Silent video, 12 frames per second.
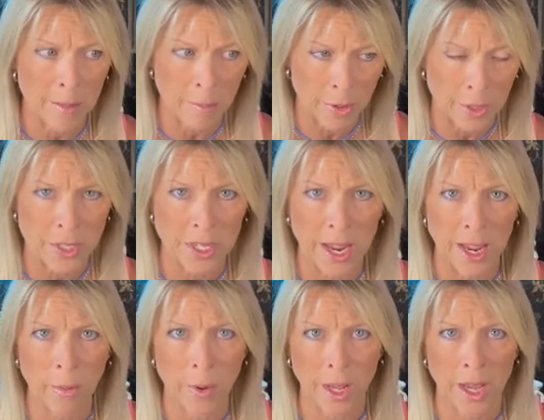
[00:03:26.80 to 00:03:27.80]
per se
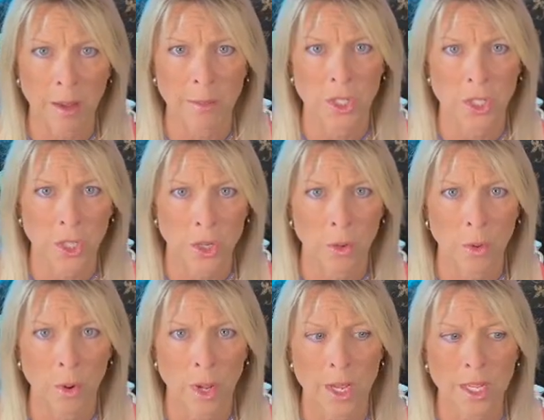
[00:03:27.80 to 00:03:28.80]
when it comes
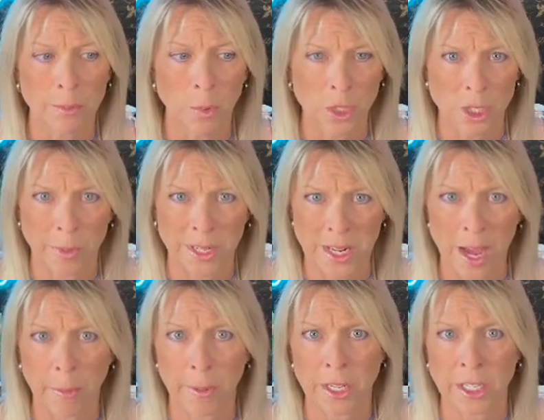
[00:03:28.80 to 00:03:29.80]
to most of my
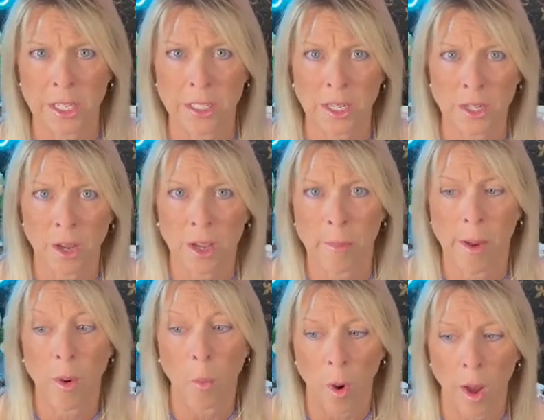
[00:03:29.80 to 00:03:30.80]
topics, because I talk
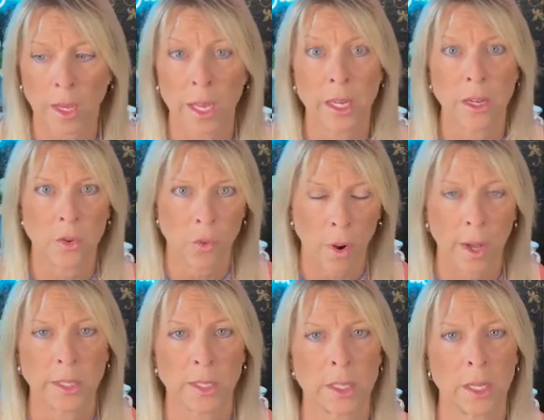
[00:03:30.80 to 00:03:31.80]
about walking and
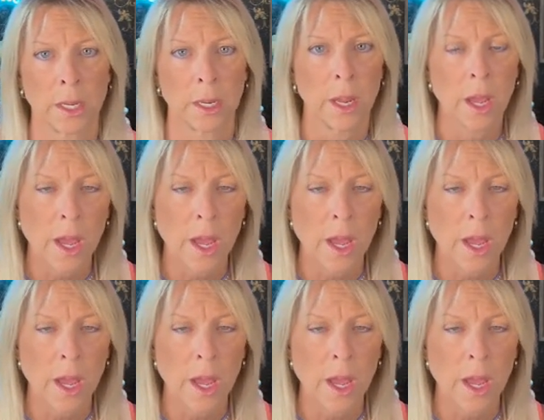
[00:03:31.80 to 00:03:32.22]
trust and